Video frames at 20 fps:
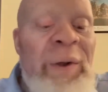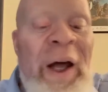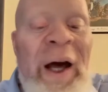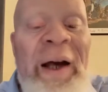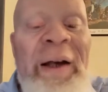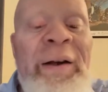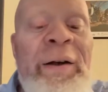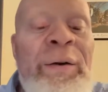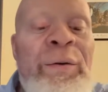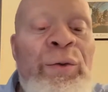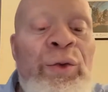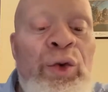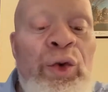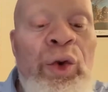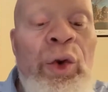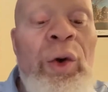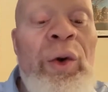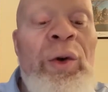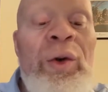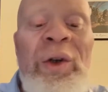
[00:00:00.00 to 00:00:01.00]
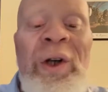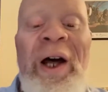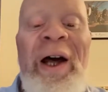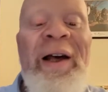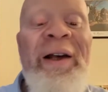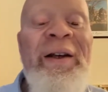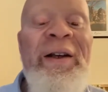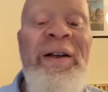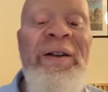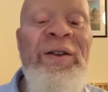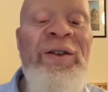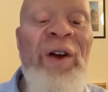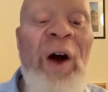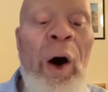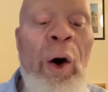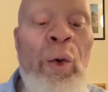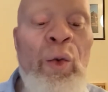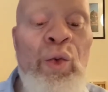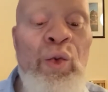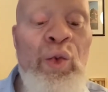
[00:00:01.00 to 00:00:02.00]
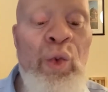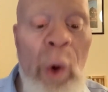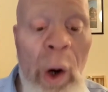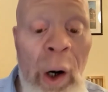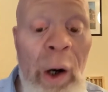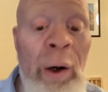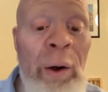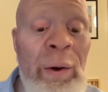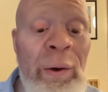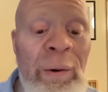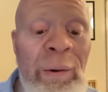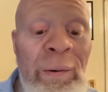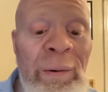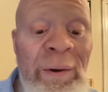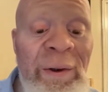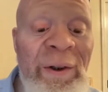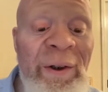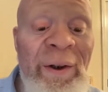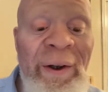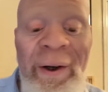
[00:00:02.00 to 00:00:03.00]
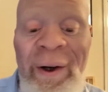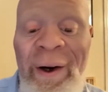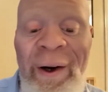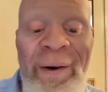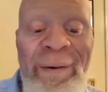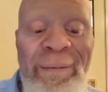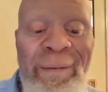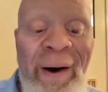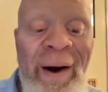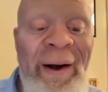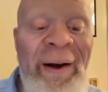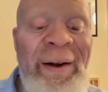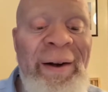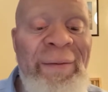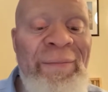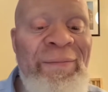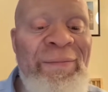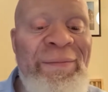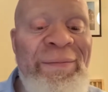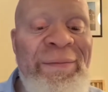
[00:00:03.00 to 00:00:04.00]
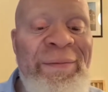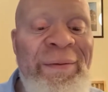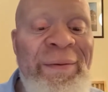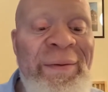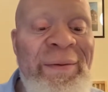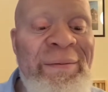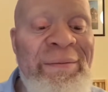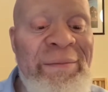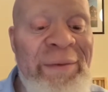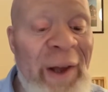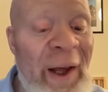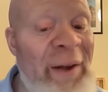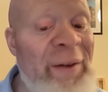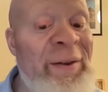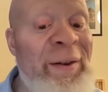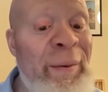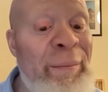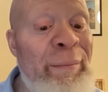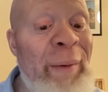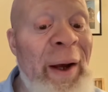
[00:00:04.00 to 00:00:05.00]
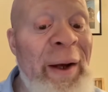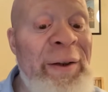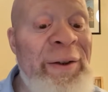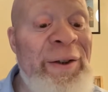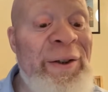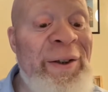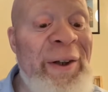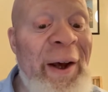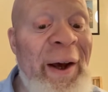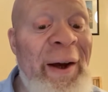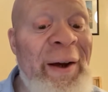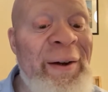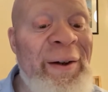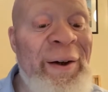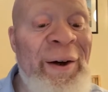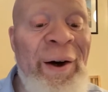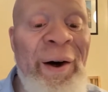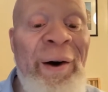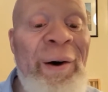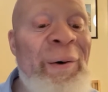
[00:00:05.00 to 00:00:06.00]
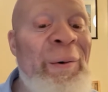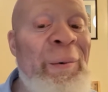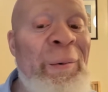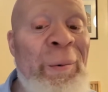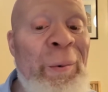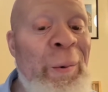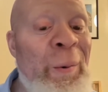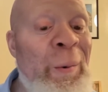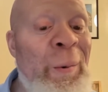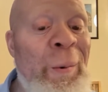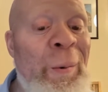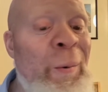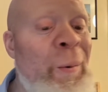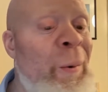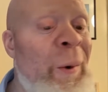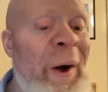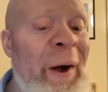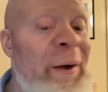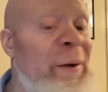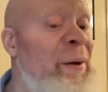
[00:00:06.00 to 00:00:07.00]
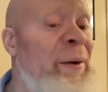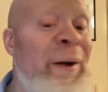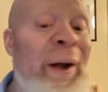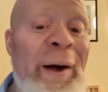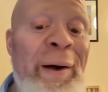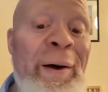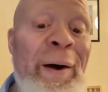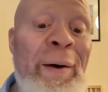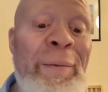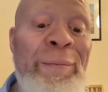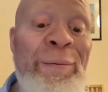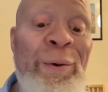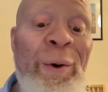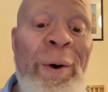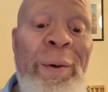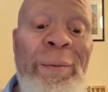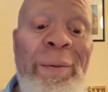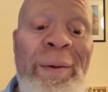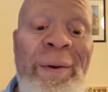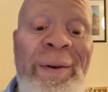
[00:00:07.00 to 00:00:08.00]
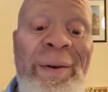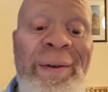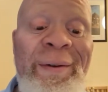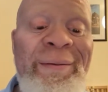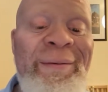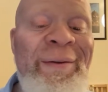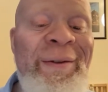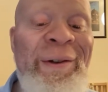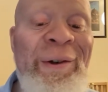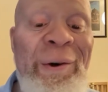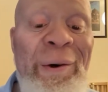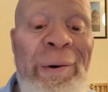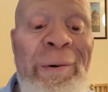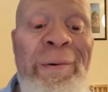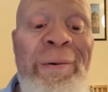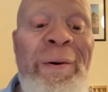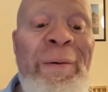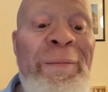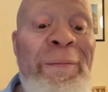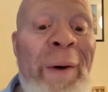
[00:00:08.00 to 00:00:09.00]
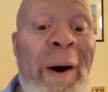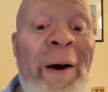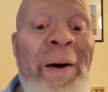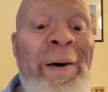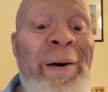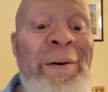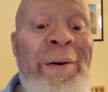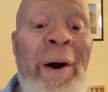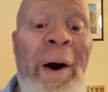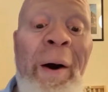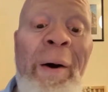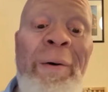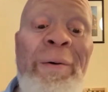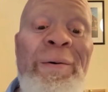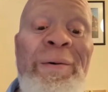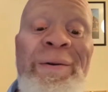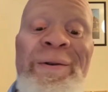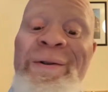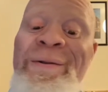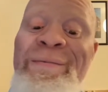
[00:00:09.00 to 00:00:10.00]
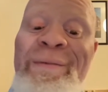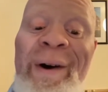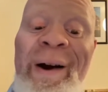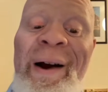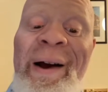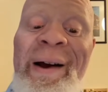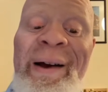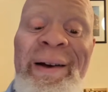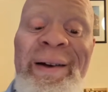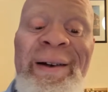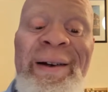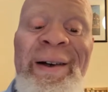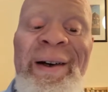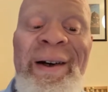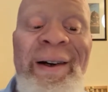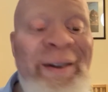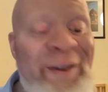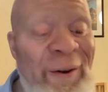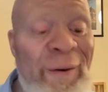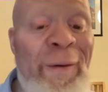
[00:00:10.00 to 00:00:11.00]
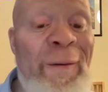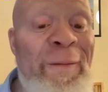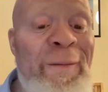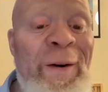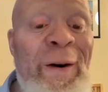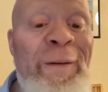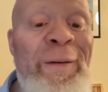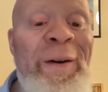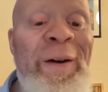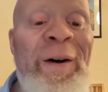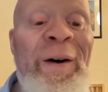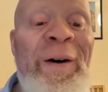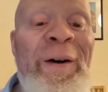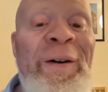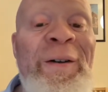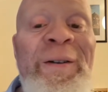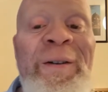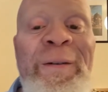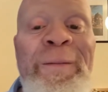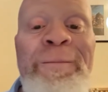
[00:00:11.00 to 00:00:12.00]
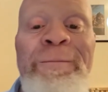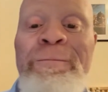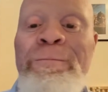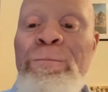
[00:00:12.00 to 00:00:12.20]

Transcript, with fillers: like and look like it's a world, right? That's some major tech. Where did that come from? Who the fuck knows, right? It's all very odd.